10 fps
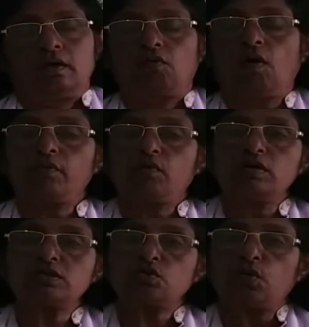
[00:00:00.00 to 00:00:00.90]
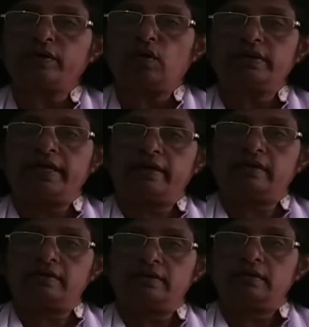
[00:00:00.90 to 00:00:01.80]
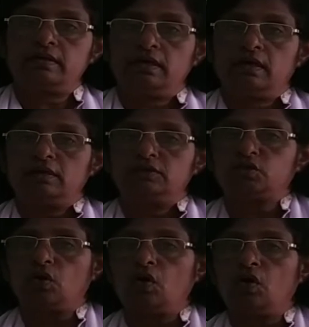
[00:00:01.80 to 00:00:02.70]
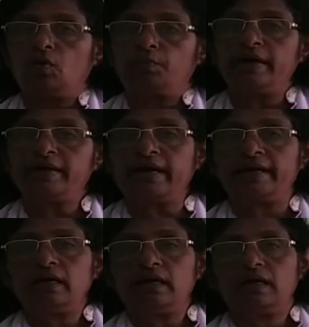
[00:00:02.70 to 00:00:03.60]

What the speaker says: War was going on there. So Britain